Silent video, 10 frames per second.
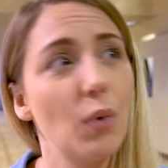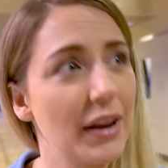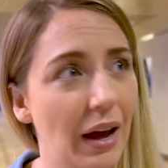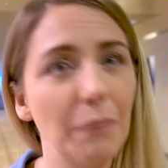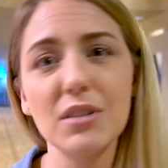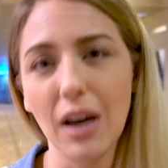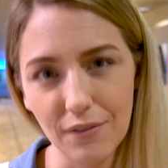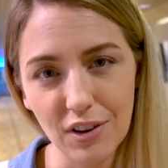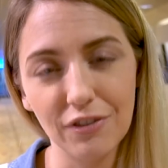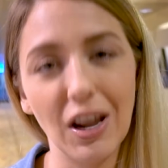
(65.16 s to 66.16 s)
wake up,
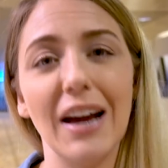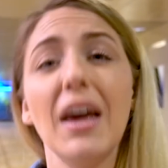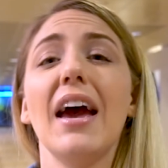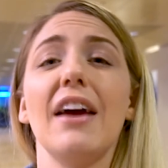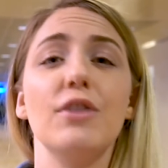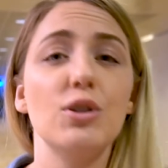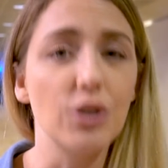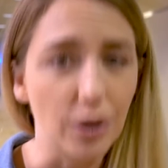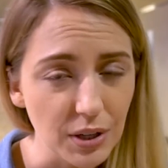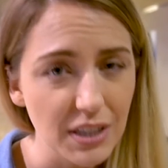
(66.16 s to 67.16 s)
time for your flight. If you
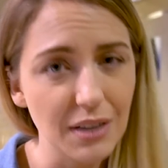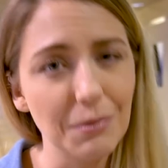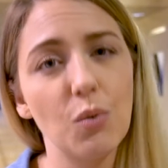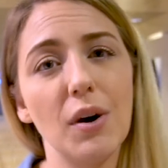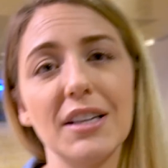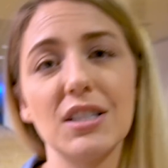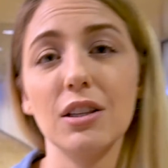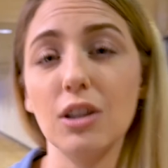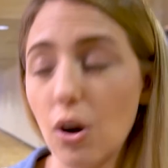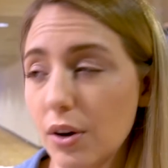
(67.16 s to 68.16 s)
don't need something quite as
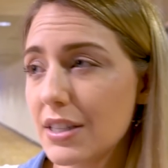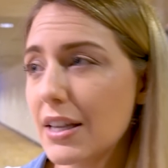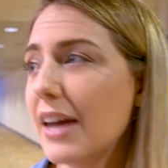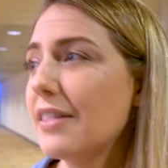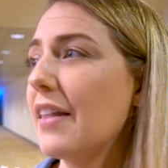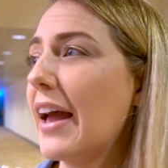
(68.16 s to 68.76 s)
long as that, then they